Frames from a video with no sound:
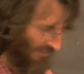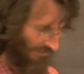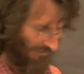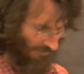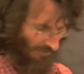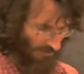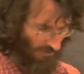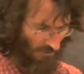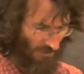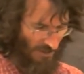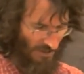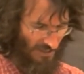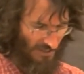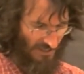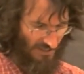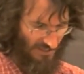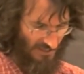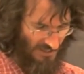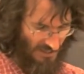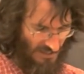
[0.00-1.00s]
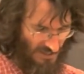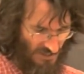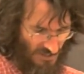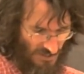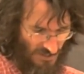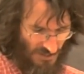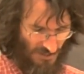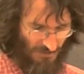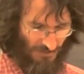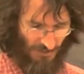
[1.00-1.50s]
if
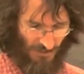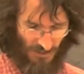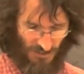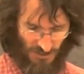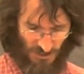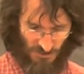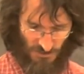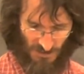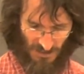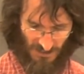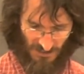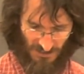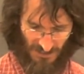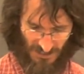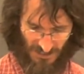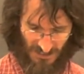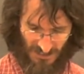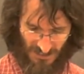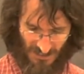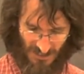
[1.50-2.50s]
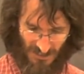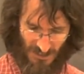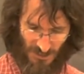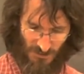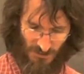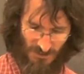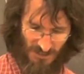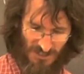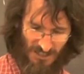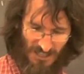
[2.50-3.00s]
I got two handles like this and
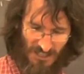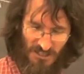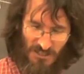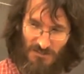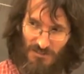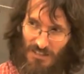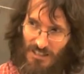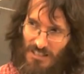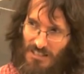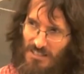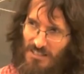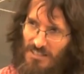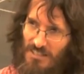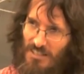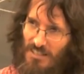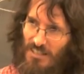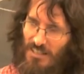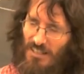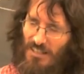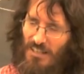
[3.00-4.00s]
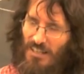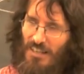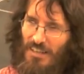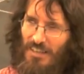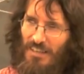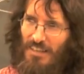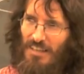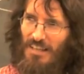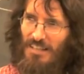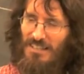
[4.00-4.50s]
this one slides over this
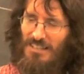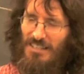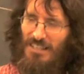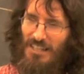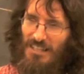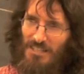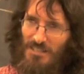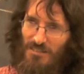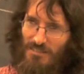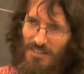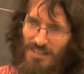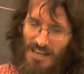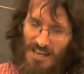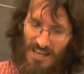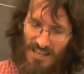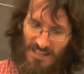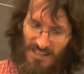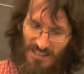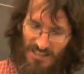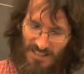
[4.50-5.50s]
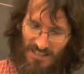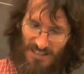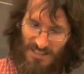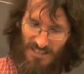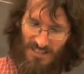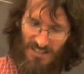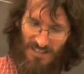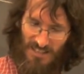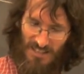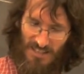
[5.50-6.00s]
and then that slides over that,
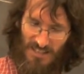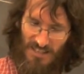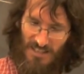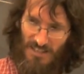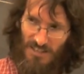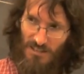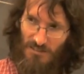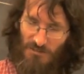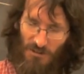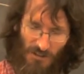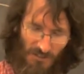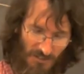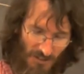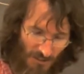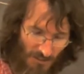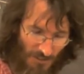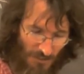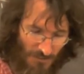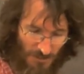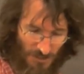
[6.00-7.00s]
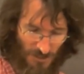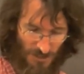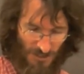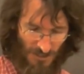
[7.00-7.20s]
well, no, if